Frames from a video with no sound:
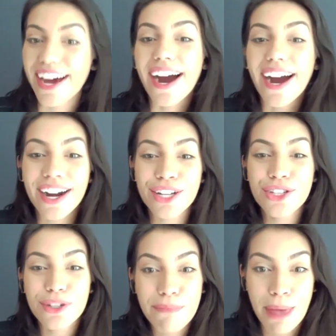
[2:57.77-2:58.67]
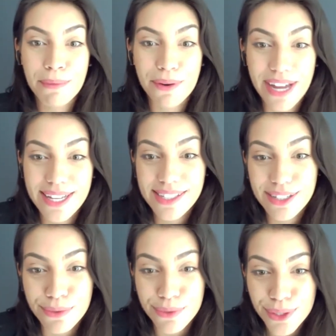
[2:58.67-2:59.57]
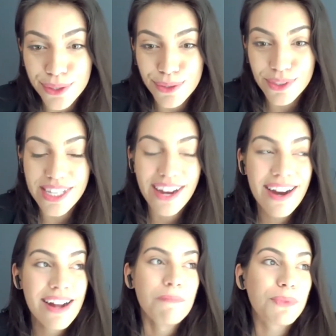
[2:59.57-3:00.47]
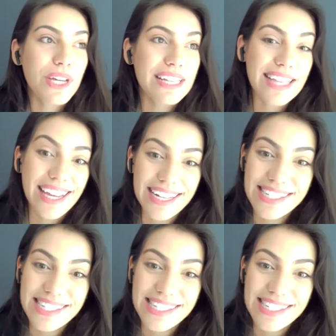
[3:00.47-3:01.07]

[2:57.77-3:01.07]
hard to memorize the rules? Do you think it's